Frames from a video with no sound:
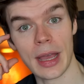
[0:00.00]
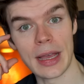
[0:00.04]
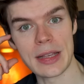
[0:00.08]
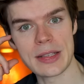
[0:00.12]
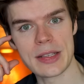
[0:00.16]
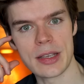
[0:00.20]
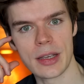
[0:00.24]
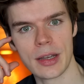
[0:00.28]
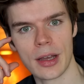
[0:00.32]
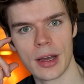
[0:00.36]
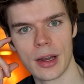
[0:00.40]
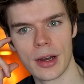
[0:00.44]

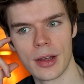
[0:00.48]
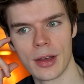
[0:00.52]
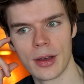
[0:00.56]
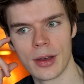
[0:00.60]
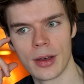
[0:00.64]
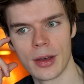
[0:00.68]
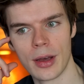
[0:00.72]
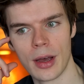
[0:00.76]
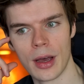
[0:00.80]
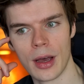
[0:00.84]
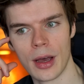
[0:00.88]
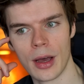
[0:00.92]
guess I
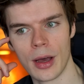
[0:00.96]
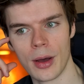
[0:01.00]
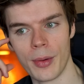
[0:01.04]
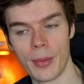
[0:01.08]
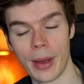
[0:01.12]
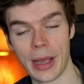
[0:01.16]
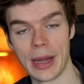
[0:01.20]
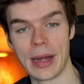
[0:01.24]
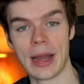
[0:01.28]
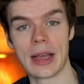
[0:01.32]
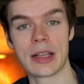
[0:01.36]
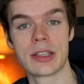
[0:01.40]
gotta
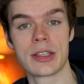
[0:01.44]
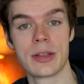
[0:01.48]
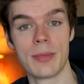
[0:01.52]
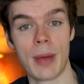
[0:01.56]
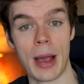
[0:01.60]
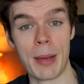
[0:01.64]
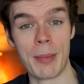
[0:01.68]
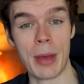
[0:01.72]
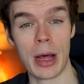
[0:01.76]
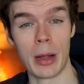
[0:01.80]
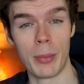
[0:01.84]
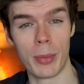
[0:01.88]
wait next to
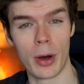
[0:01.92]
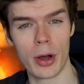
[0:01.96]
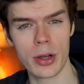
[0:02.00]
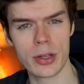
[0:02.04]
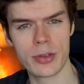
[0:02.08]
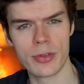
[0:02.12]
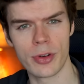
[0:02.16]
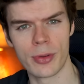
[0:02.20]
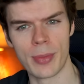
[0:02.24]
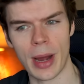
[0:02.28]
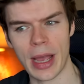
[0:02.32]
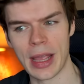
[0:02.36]
my
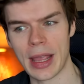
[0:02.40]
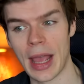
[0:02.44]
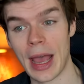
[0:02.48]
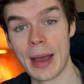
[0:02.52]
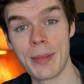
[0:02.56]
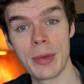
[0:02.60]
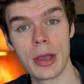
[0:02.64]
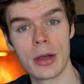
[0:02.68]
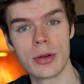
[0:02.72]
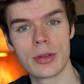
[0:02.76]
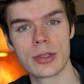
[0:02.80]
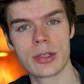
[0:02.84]
mailbox for my
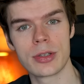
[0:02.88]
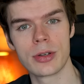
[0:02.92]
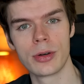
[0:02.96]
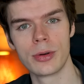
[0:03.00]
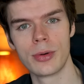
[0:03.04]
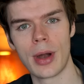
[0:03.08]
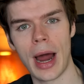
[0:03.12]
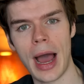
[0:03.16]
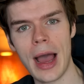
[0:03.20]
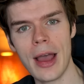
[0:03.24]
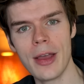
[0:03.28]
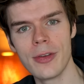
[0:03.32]
cameos to
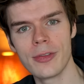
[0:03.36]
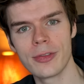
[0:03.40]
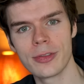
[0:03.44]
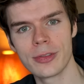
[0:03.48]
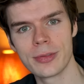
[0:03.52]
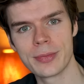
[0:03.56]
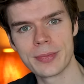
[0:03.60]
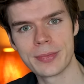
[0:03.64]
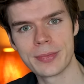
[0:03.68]
arrive.